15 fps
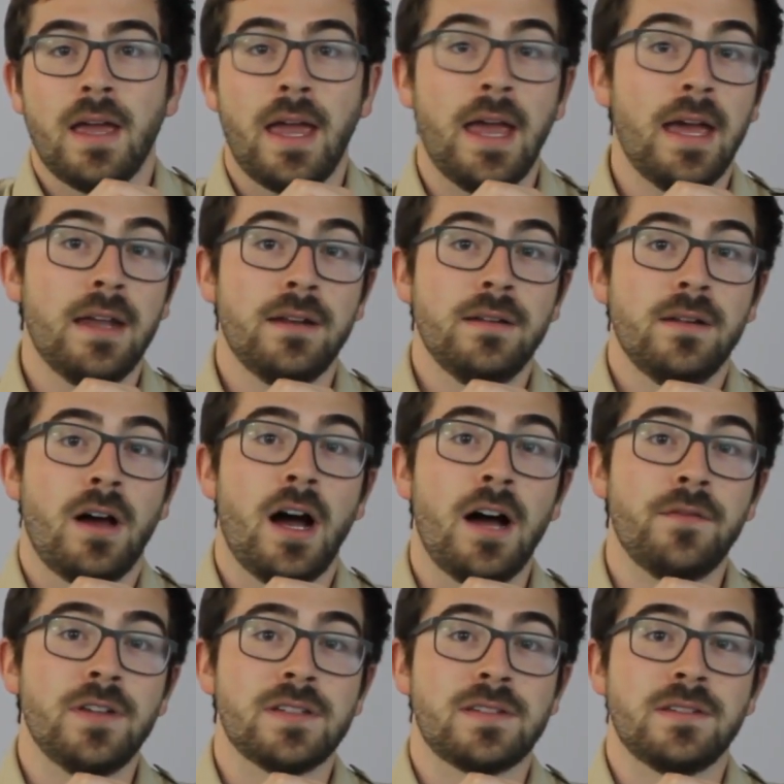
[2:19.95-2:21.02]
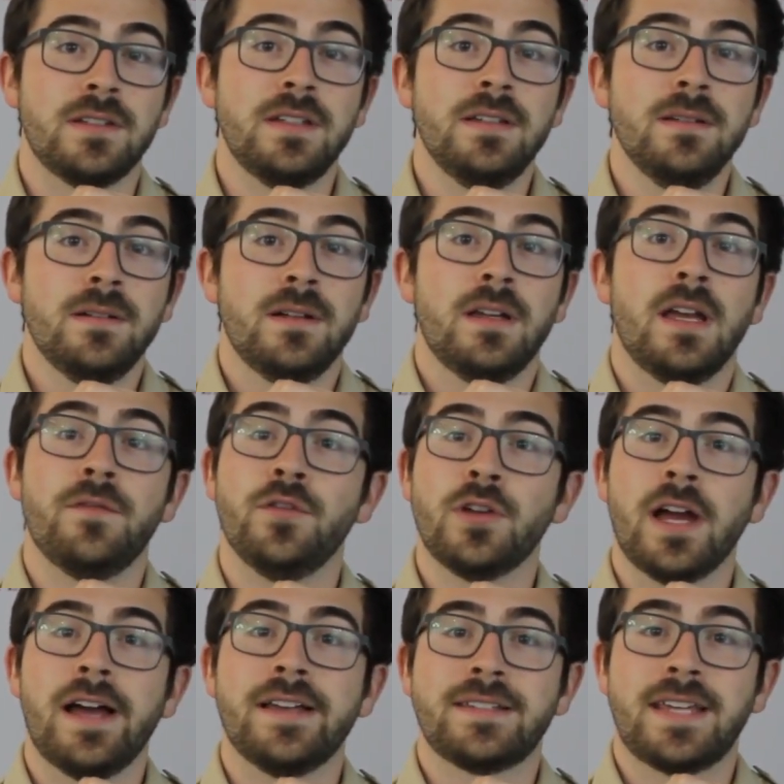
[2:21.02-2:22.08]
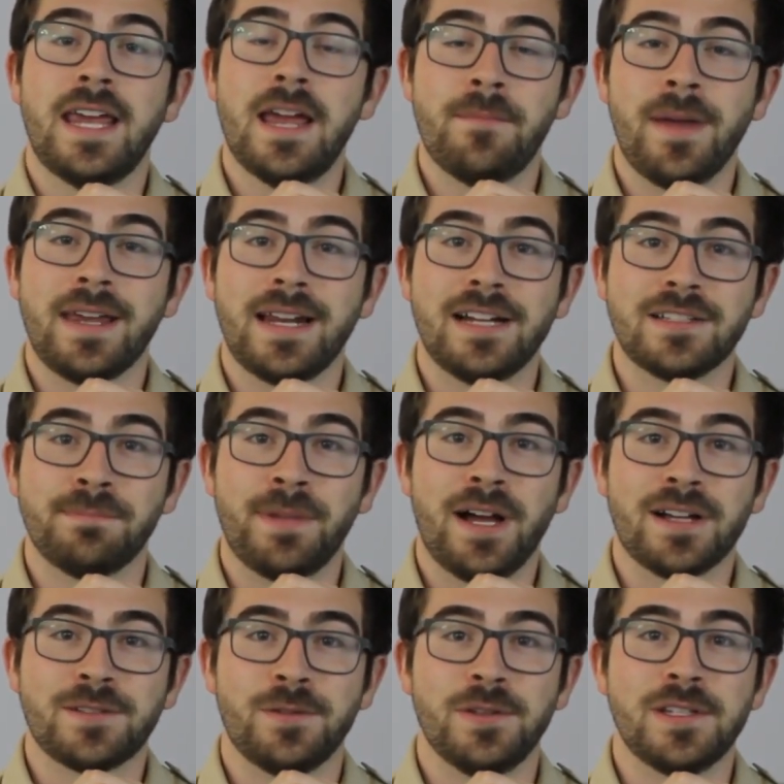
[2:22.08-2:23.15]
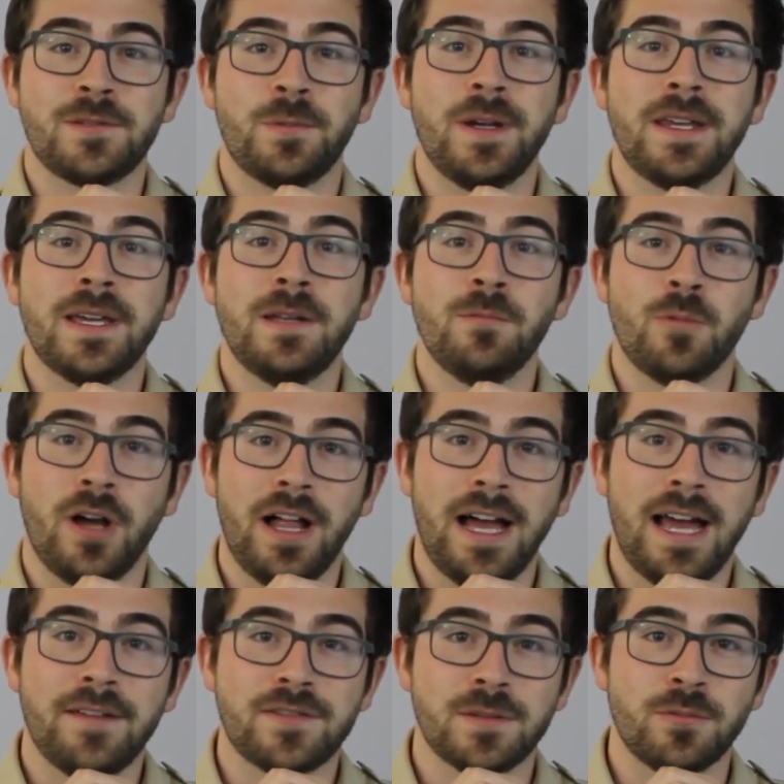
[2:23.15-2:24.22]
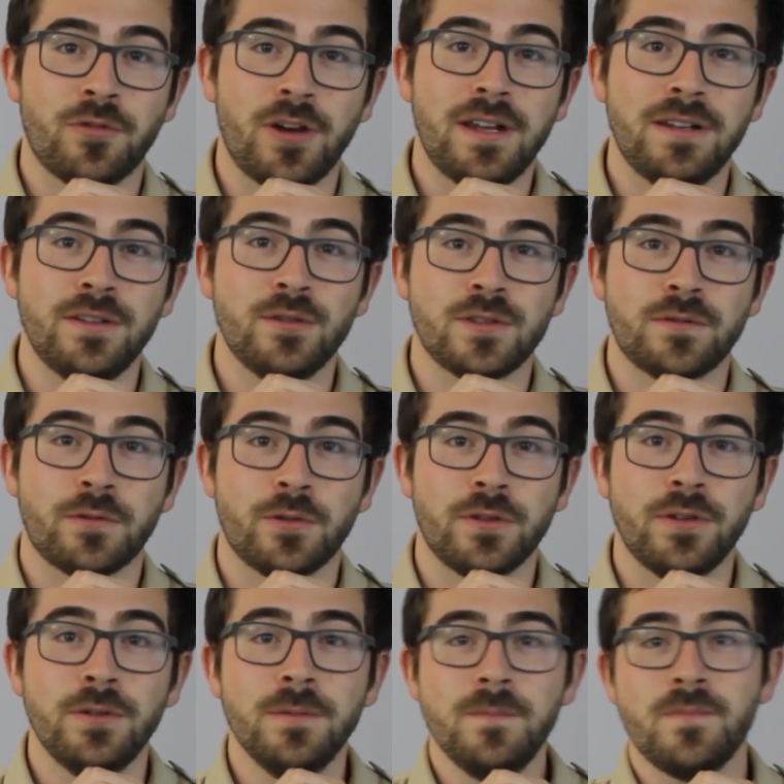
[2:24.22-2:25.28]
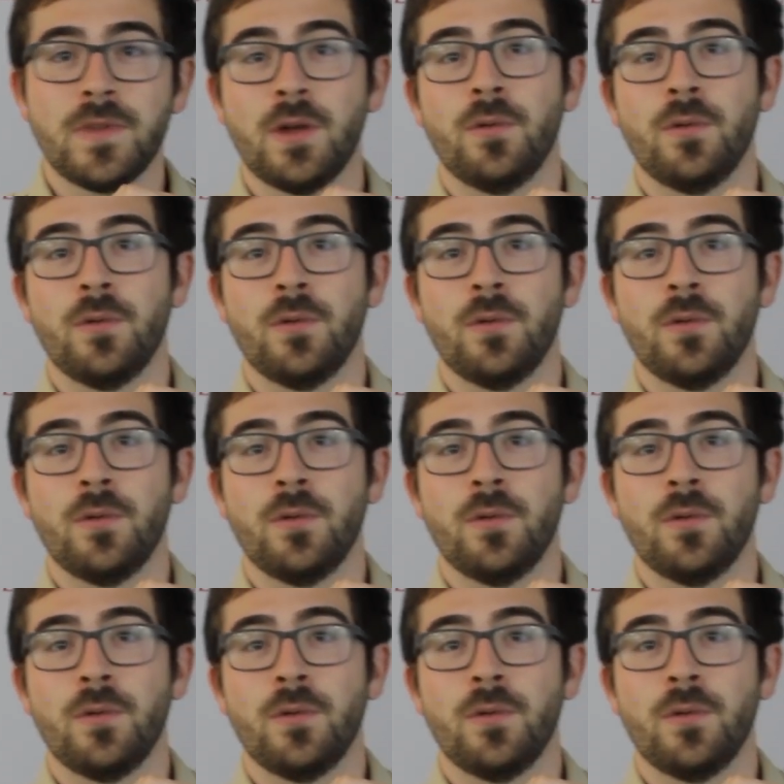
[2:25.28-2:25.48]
And obviously, if you guys can't make it out to Boxwell this weekend, well, I have some great news for you.